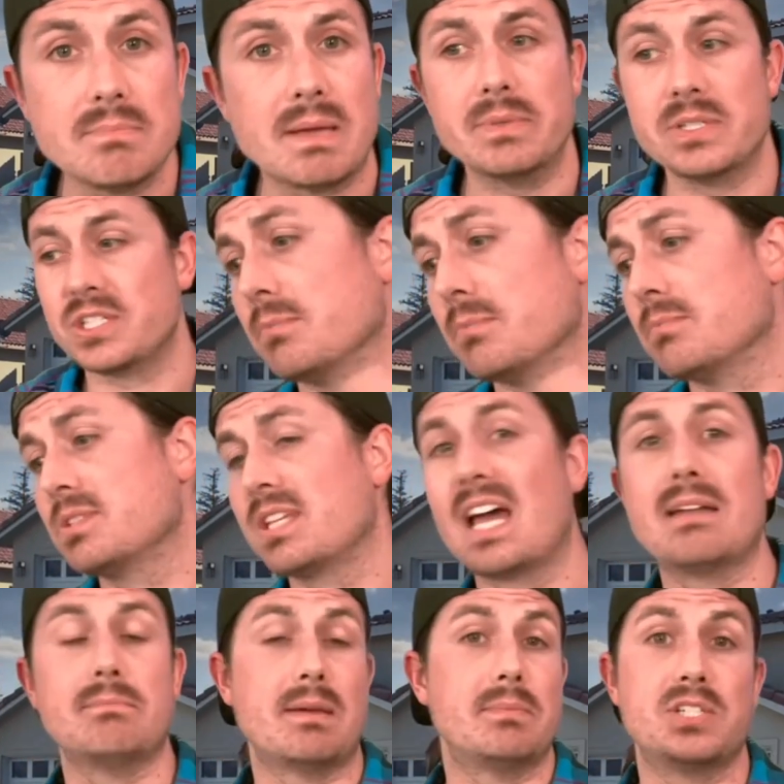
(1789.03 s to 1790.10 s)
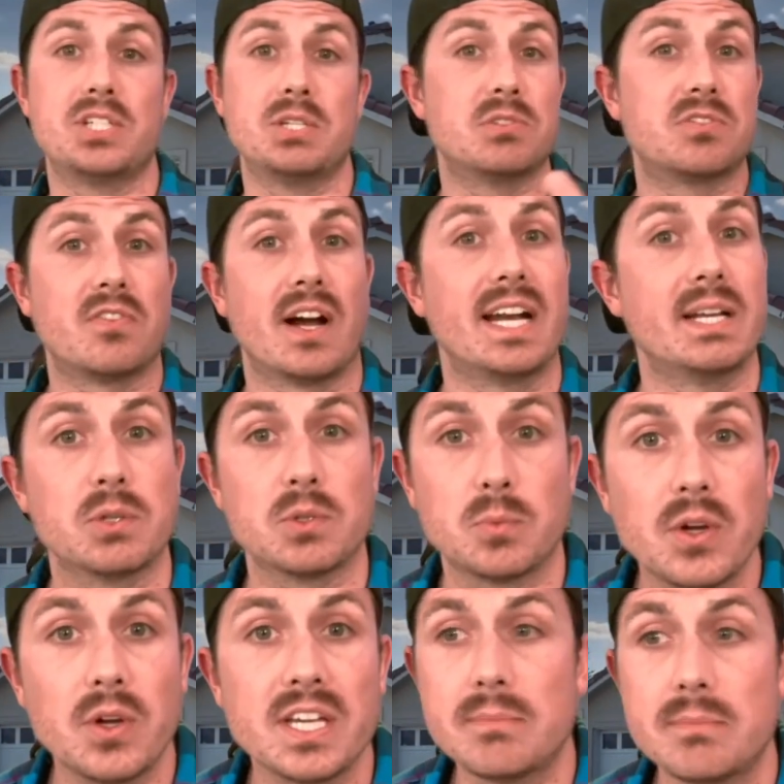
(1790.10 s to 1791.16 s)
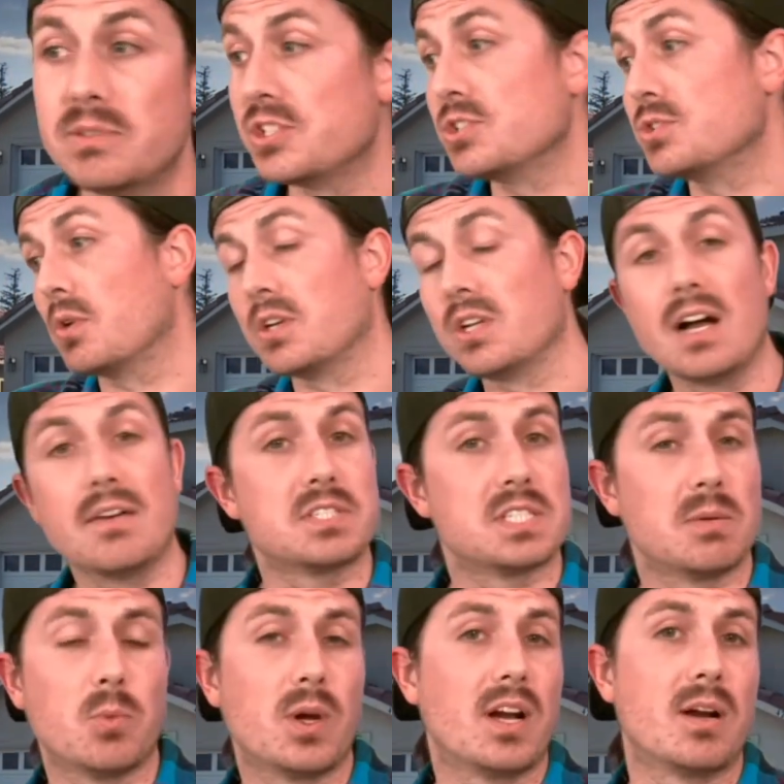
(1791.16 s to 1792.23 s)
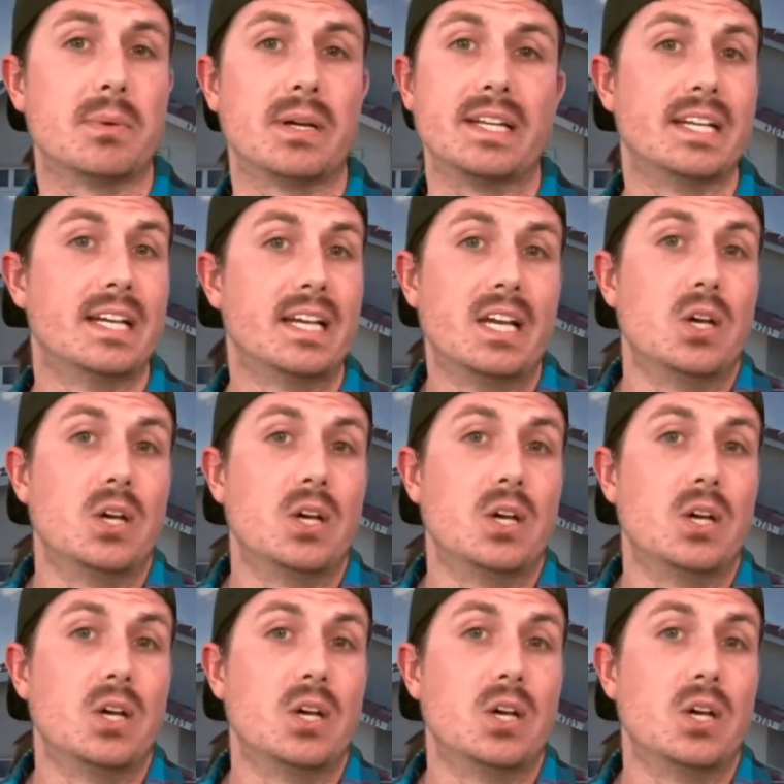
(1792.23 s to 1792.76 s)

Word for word: Maybe upset. Maybe she was fighting with William and she's run off somewhere, but